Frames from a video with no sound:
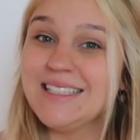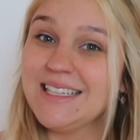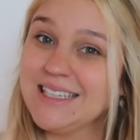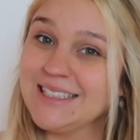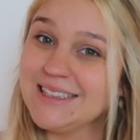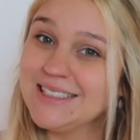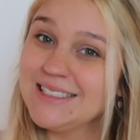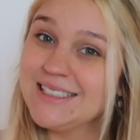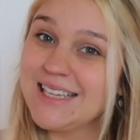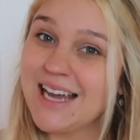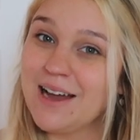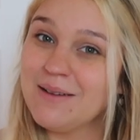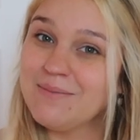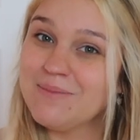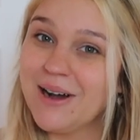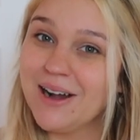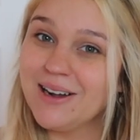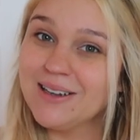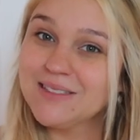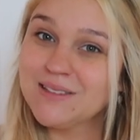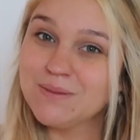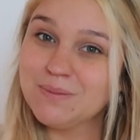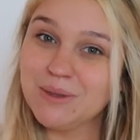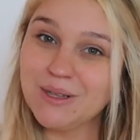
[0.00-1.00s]
in the down
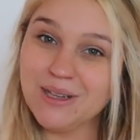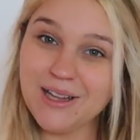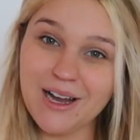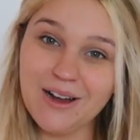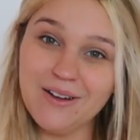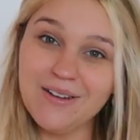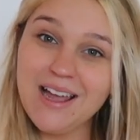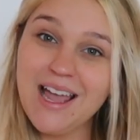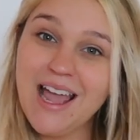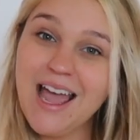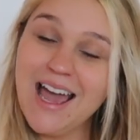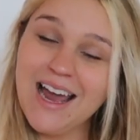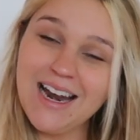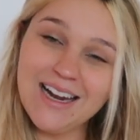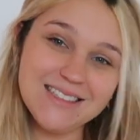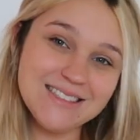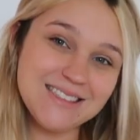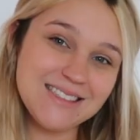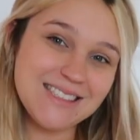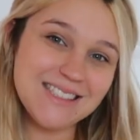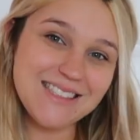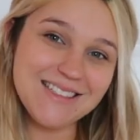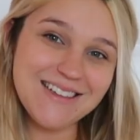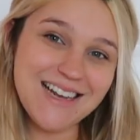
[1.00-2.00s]
box below. I'll
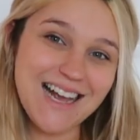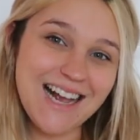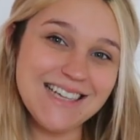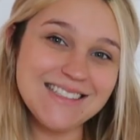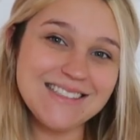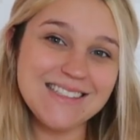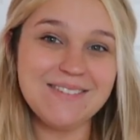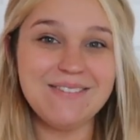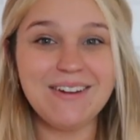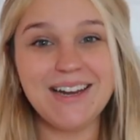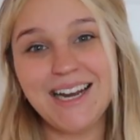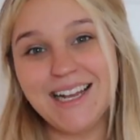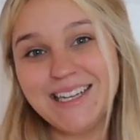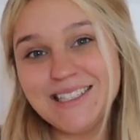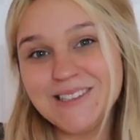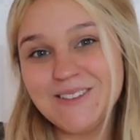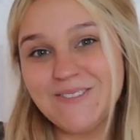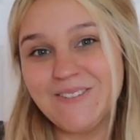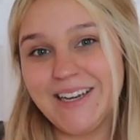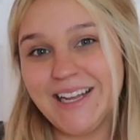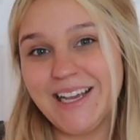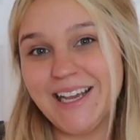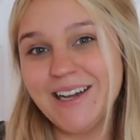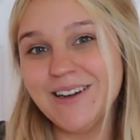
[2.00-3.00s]
see you guys in my next
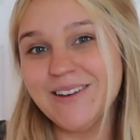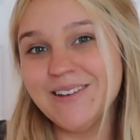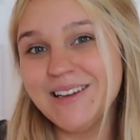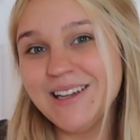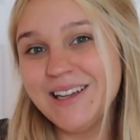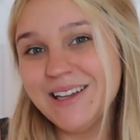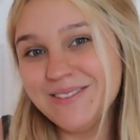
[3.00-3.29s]
video.